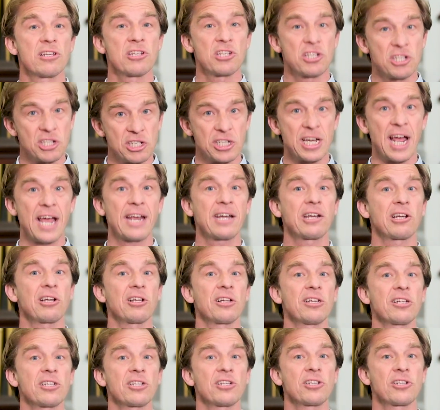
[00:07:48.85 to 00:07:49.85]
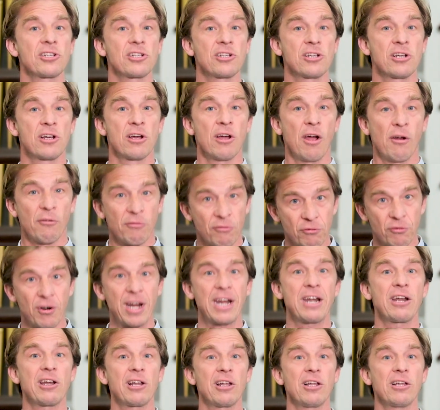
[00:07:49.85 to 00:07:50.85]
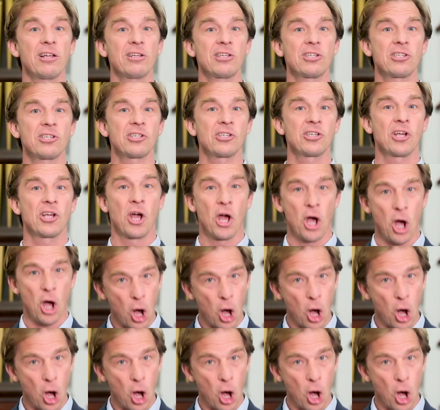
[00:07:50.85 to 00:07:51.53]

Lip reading: stateless, friendless,